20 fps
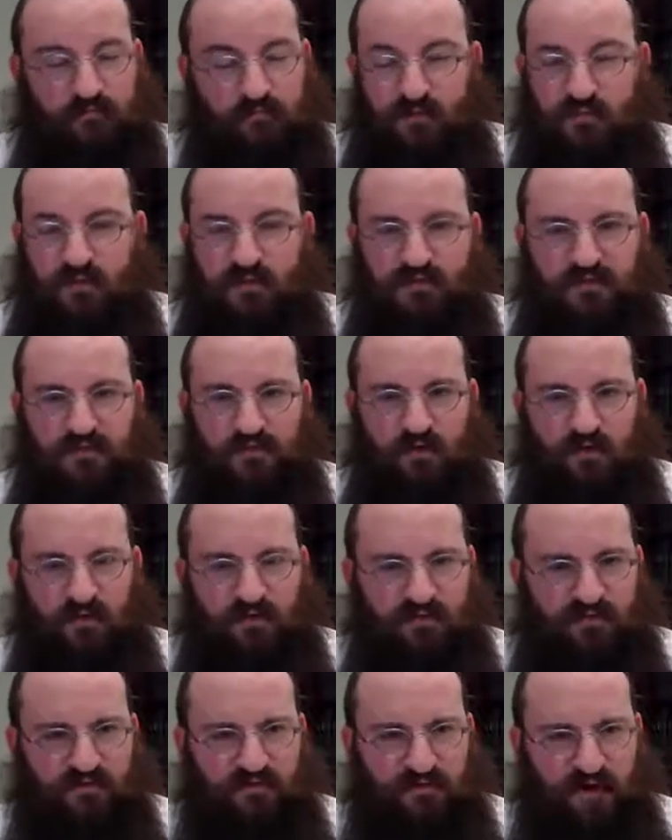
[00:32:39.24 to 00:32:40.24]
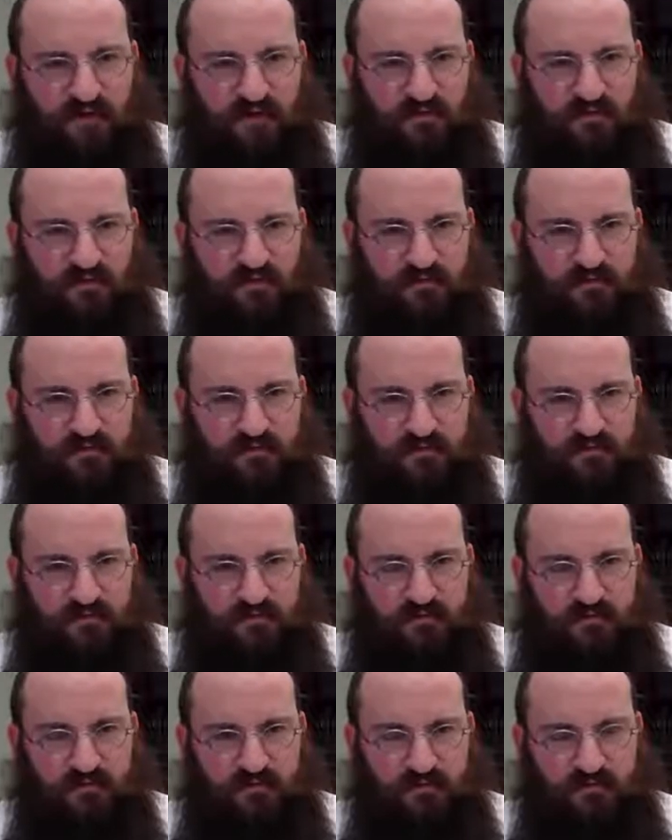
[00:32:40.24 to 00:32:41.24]
There's a more profound
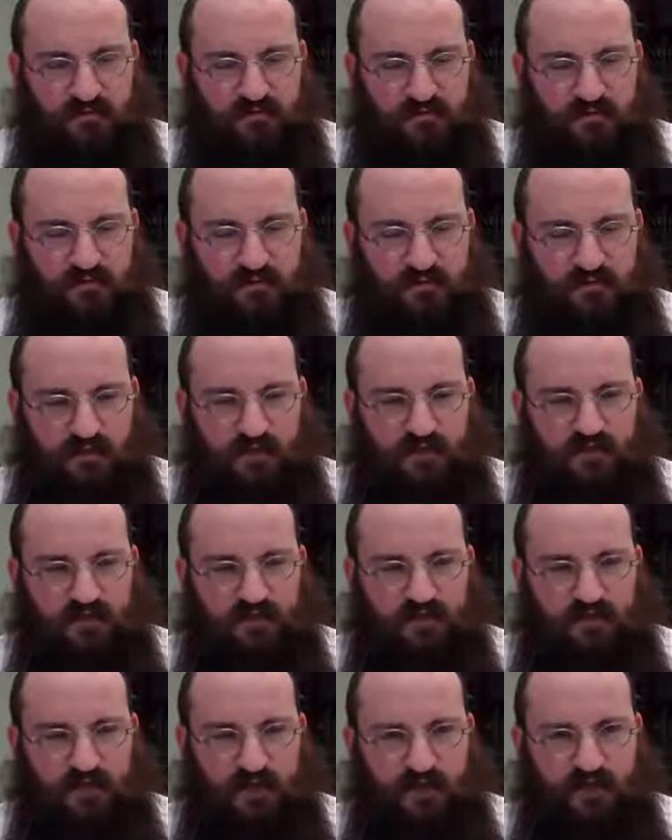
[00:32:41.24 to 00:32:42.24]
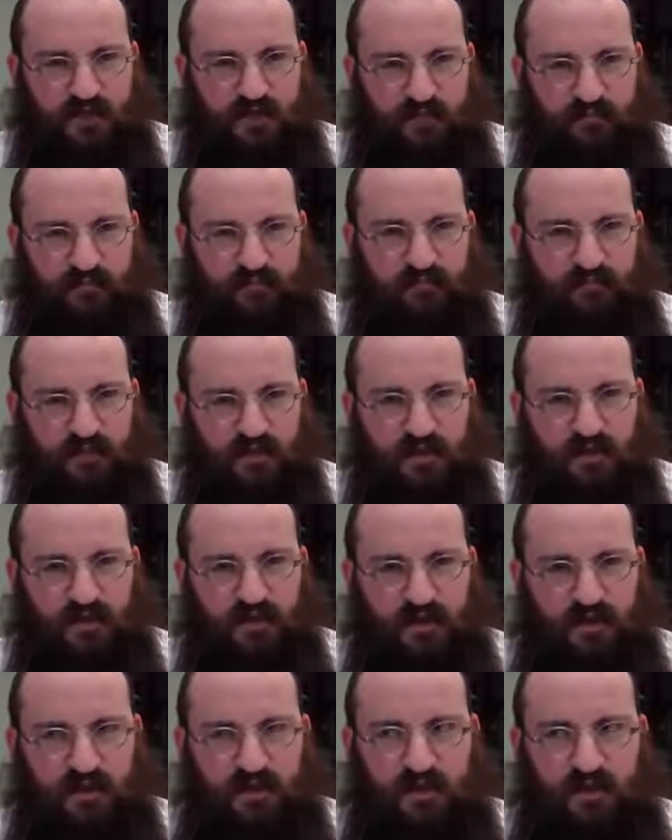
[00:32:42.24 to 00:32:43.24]
love for Hashem,
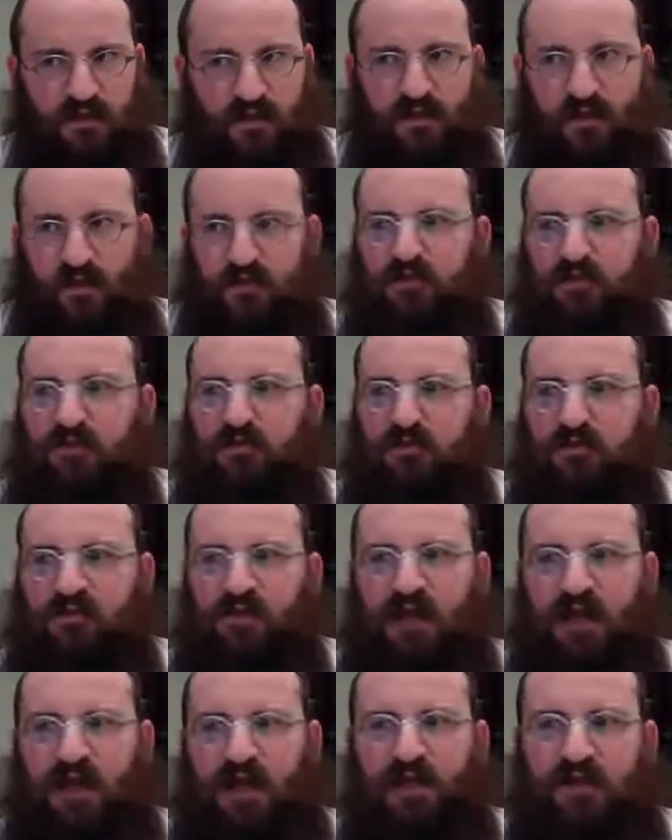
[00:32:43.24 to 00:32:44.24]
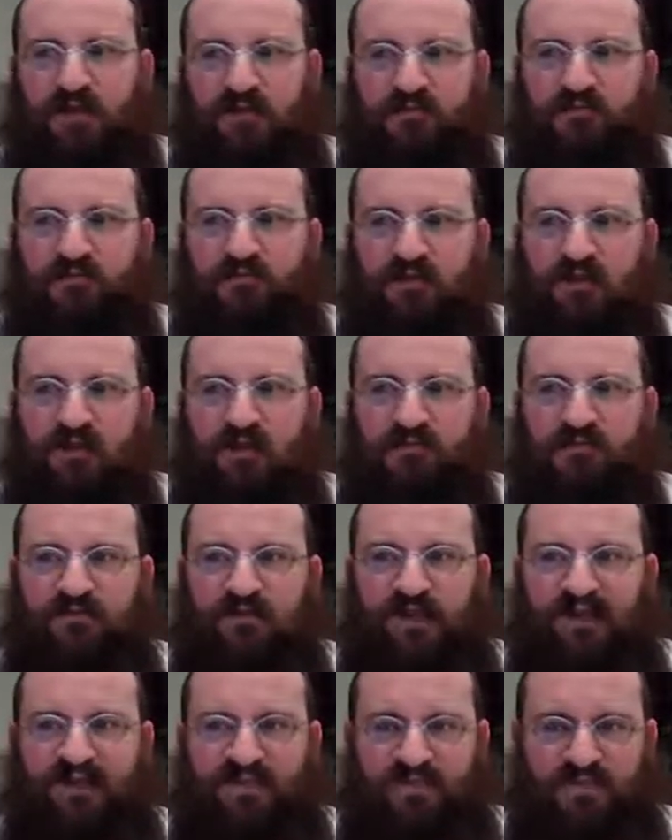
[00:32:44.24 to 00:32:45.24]
the kind of love
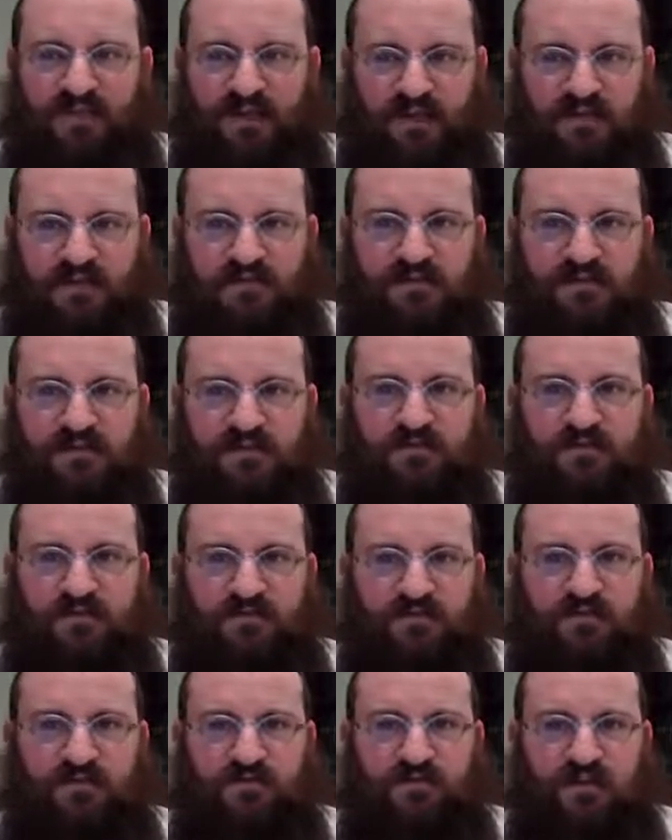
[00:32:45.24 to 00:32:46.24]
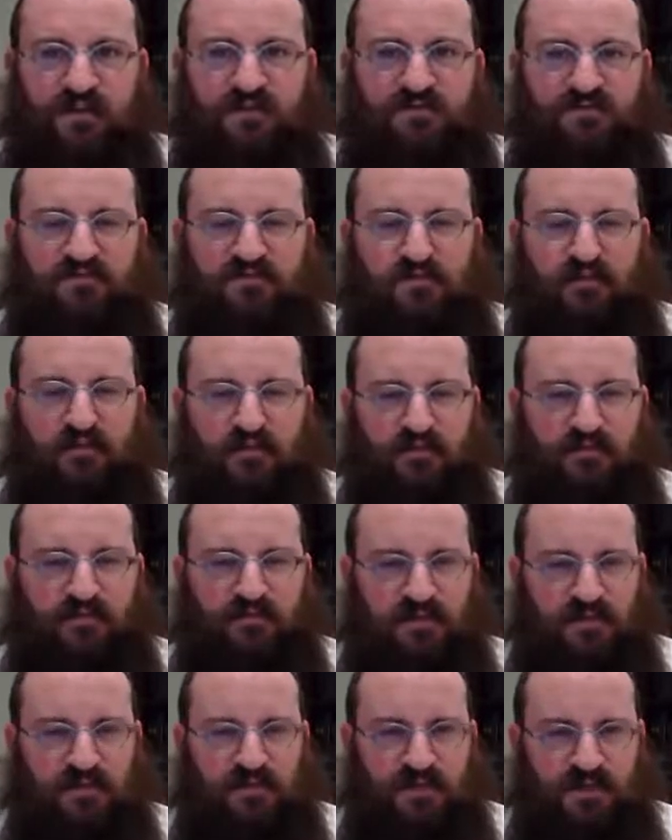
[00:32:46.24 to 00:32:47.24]
that it takes to
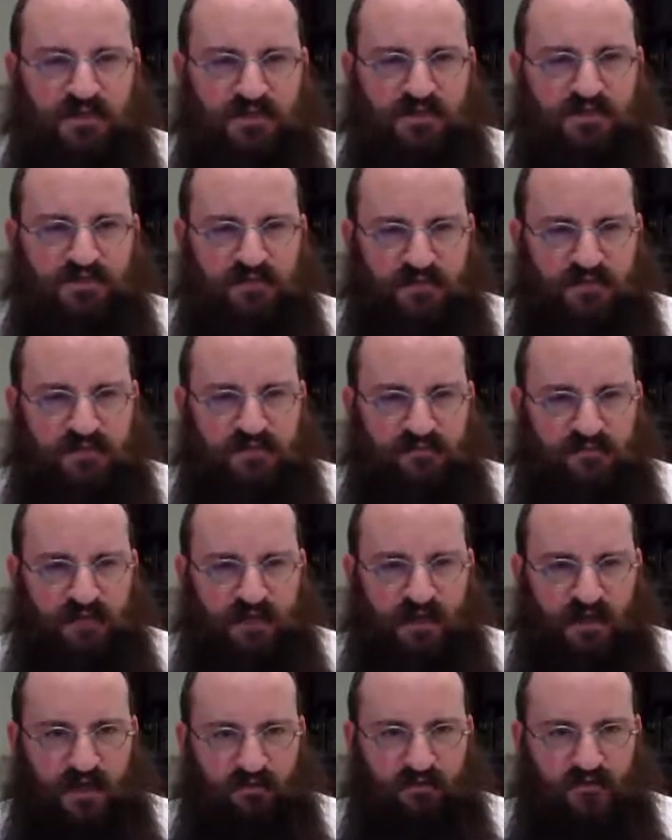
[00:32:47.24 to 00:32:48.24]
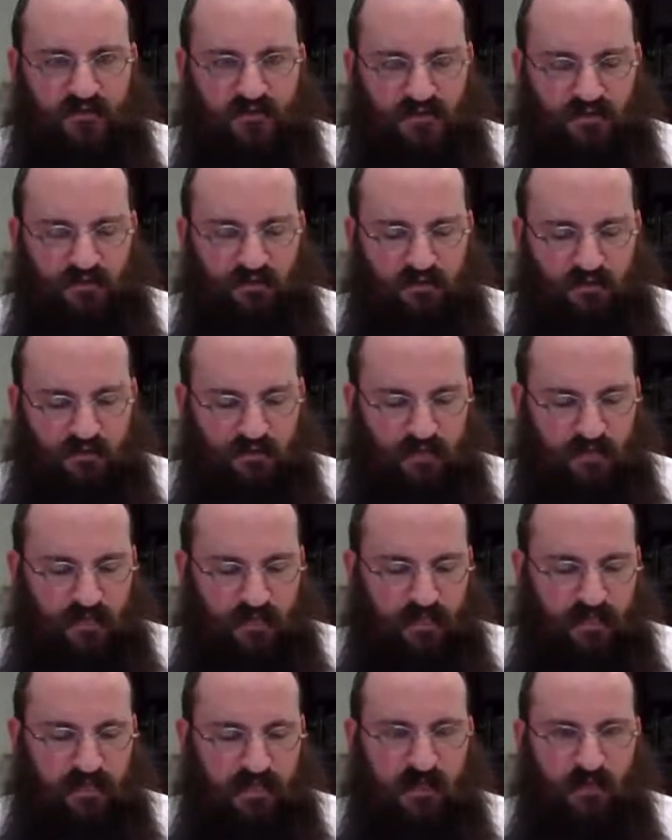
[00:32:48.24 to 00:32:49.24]
transform the interests of the animal soul.
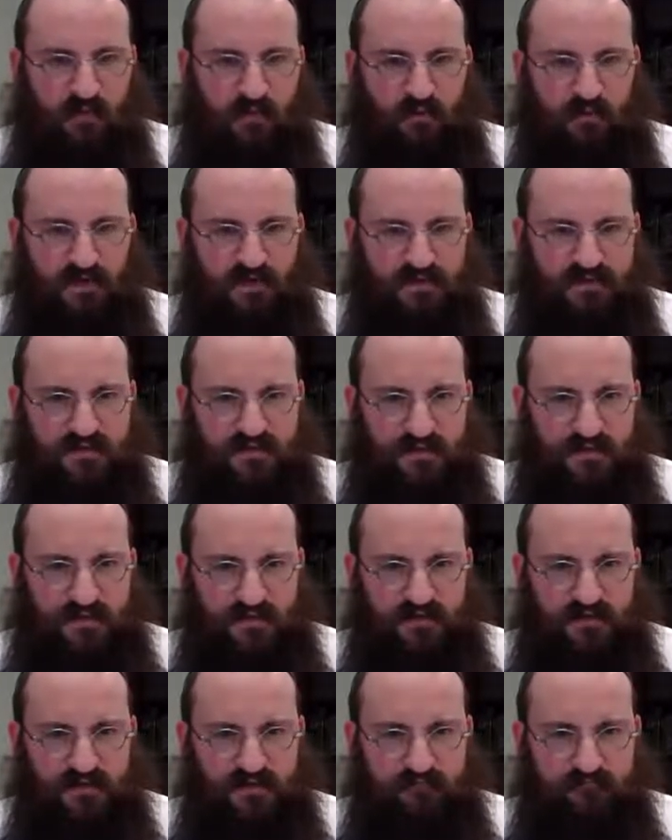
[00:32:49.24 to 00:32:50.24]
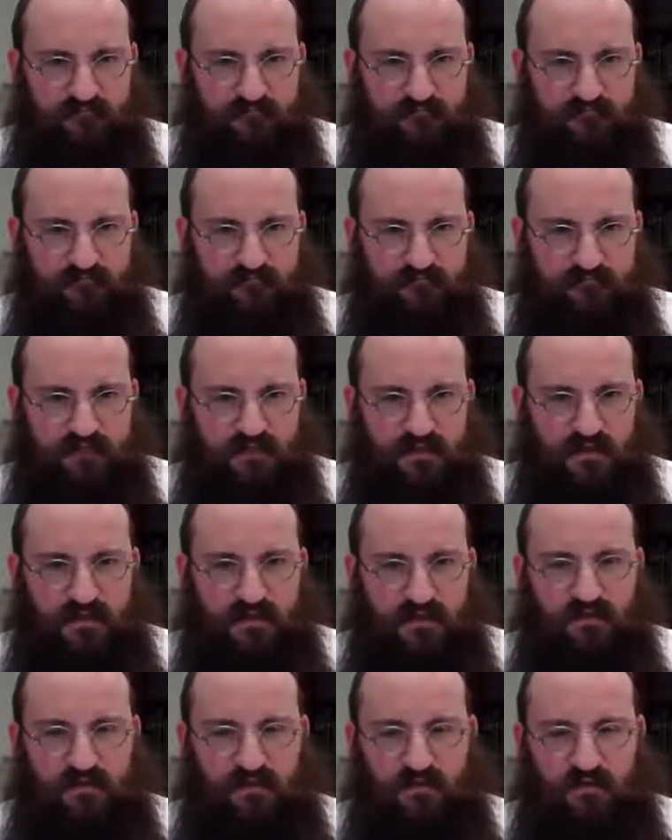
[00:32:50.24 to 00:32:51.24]
And what is that?
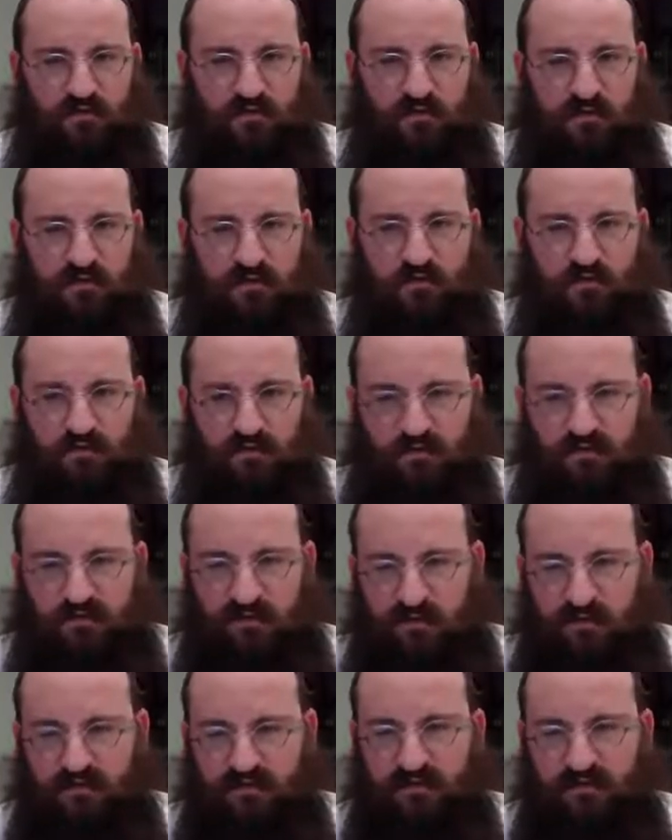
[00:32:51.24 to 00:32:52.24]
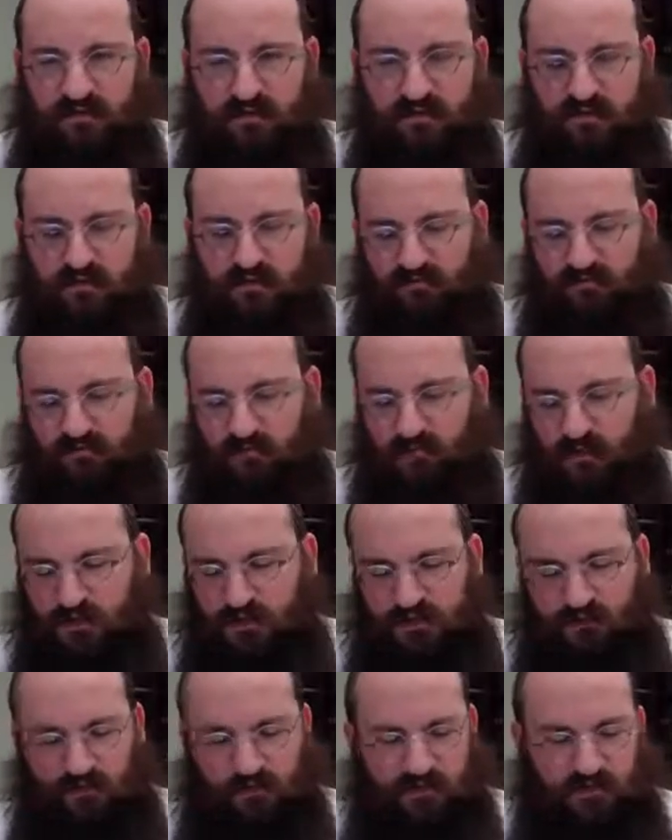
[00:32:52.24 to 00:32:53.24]
So the Alter Rebbe gave a
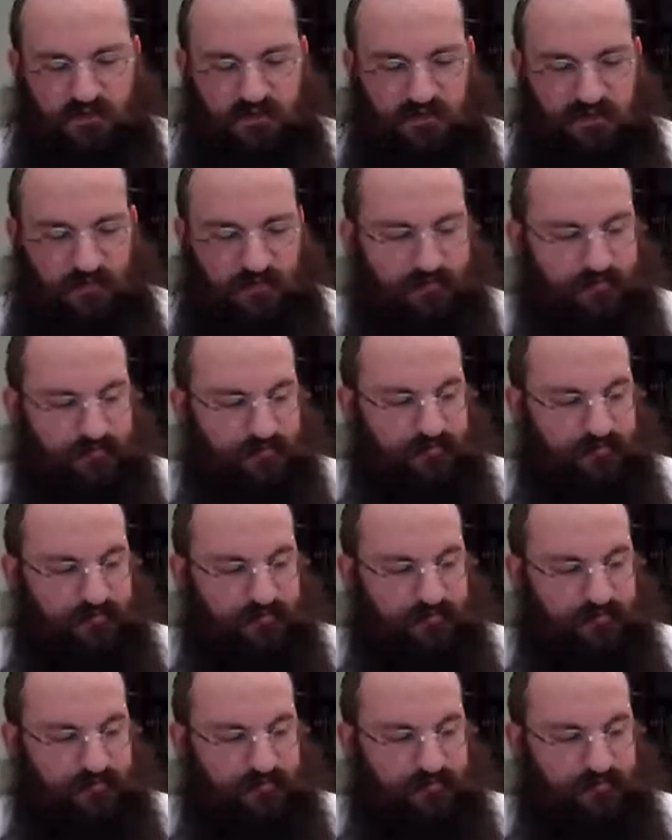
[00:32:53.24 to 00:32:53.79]
mashal one time.